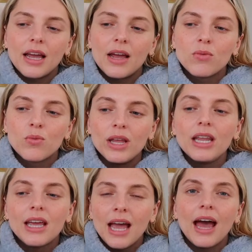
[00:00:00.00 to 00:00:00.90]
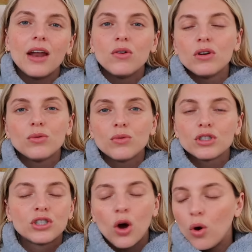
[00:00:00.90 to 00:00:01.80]
It really can
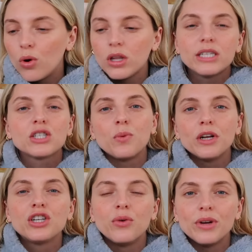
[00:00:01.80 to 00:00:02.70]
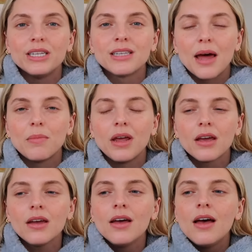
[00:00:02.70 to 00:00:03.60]
totally switch and reset
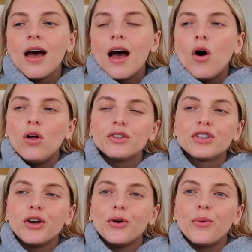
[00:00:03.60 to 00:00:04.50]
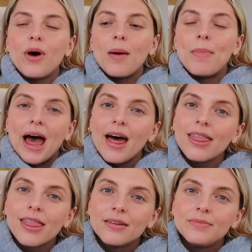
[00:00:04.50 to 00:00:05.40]
me. Also, a
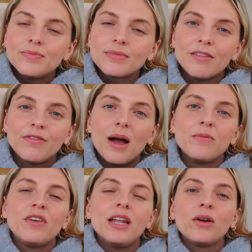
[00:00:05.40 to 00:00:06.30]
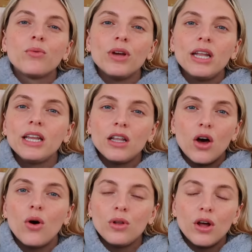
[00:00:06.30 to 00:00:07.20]
bath. If I'm feeling really
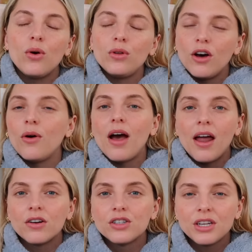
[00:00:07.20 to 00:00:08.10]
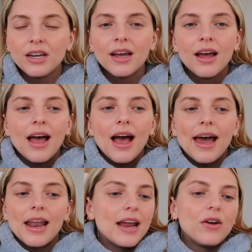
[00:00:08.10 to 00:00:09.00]
low energy
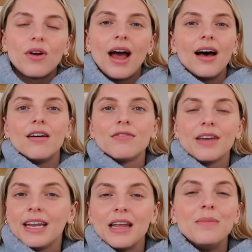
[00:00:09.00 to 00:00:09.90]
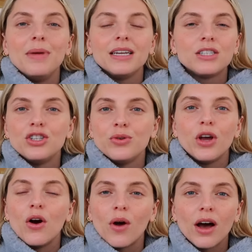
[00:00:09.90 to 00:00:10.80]
and I don't have it in me to do
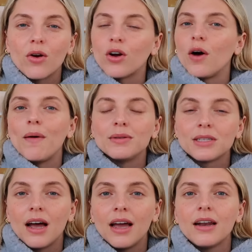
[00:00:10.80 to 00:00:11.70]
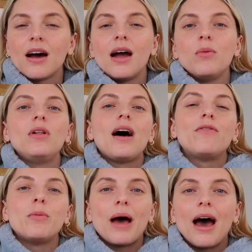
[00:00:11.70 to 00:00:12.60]
yoga or go outside, I will
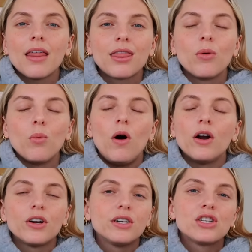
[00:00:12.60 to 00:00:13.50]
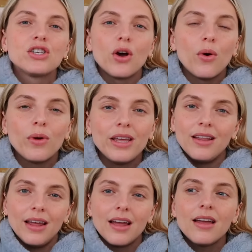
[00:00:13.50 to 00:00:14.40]
have a bath. The water is so
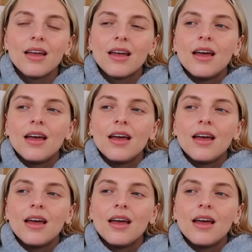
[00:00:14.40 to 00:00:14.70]
healing